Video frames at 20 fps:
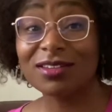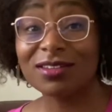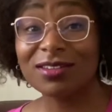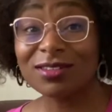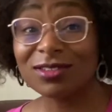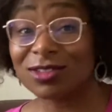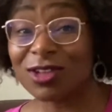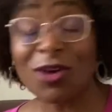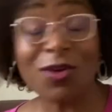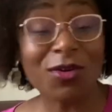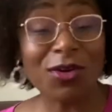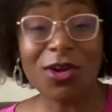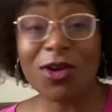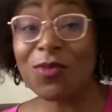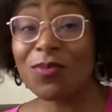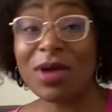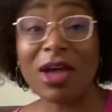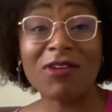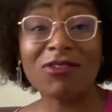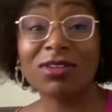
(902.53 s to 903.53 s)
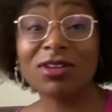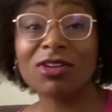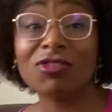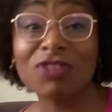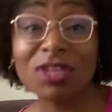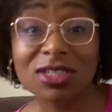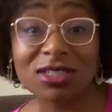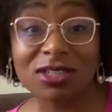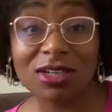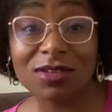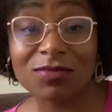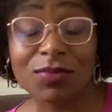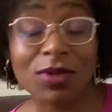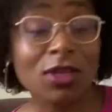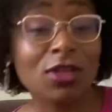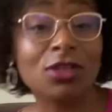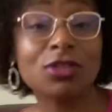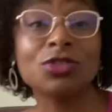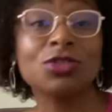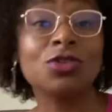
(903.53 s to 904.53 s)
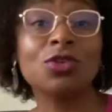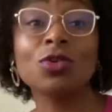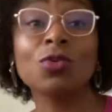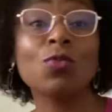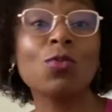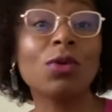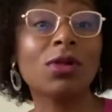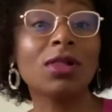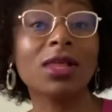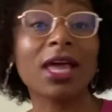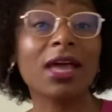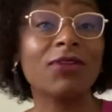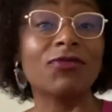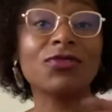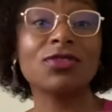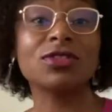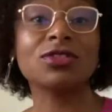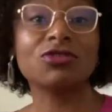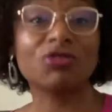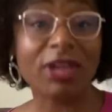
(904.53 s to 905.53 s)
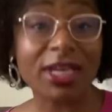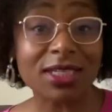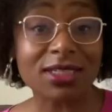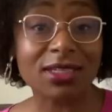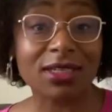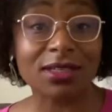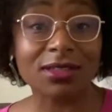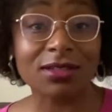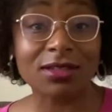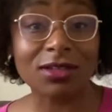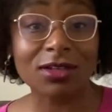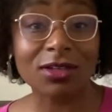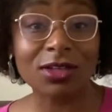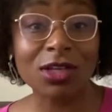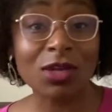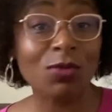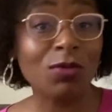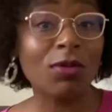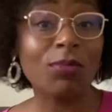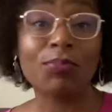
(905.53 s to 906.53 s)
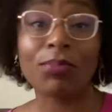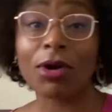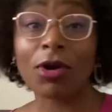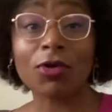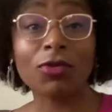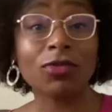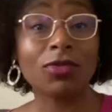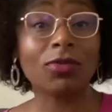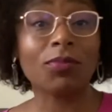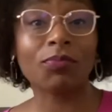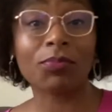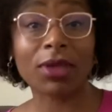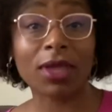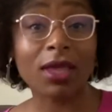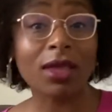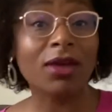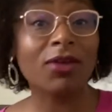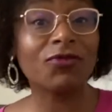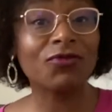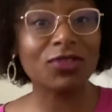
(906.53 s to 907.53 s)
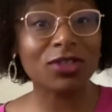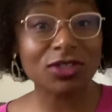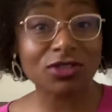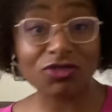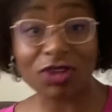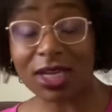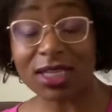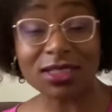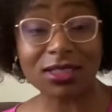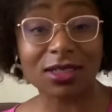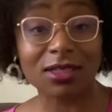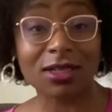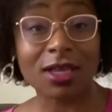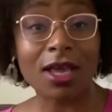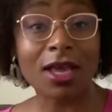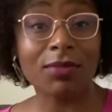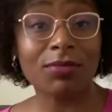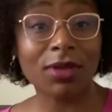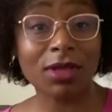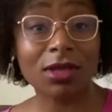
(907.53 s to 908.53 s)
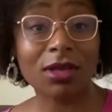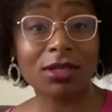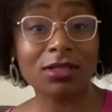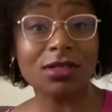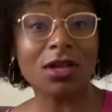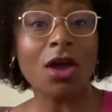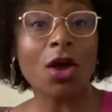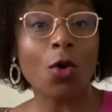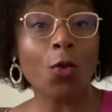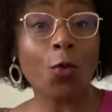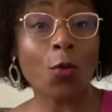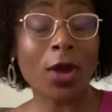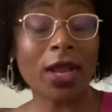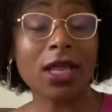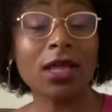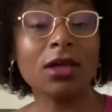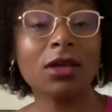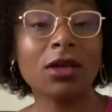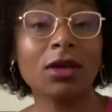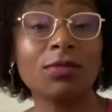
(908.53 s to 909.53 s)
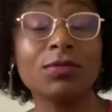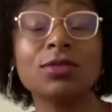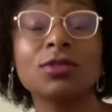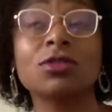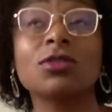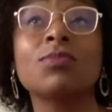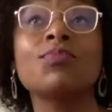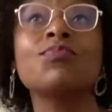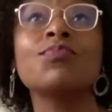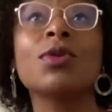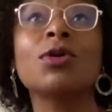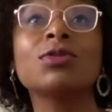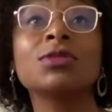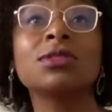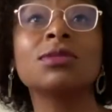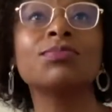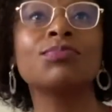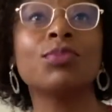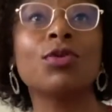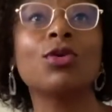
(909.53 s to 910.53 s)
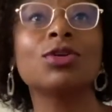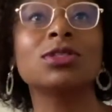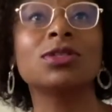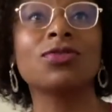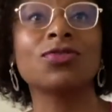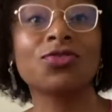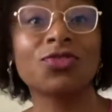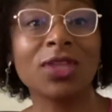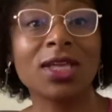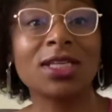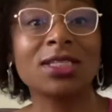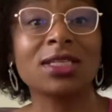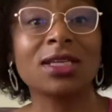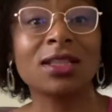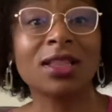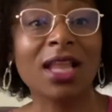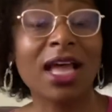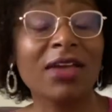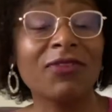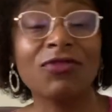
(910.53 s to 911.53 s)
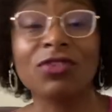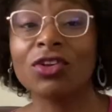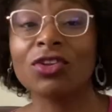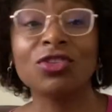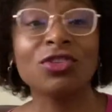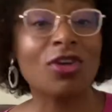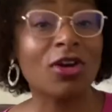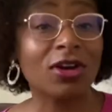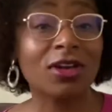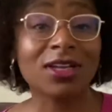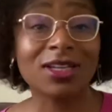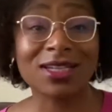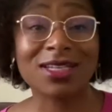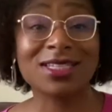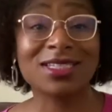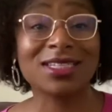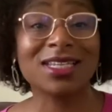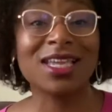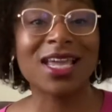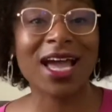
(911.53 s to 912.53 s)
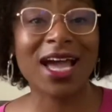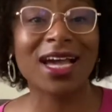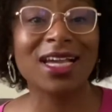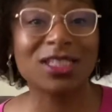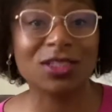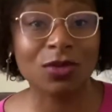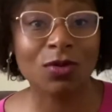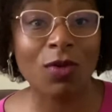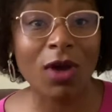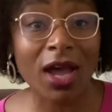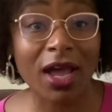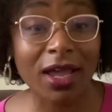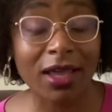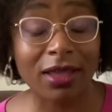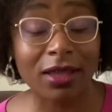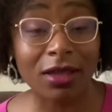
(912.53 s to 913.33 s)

don't go marrying a Christian, because you will get frustrated. You will both be frustrated, because when it comes to the most important things in life, you're not going to see eye to eye.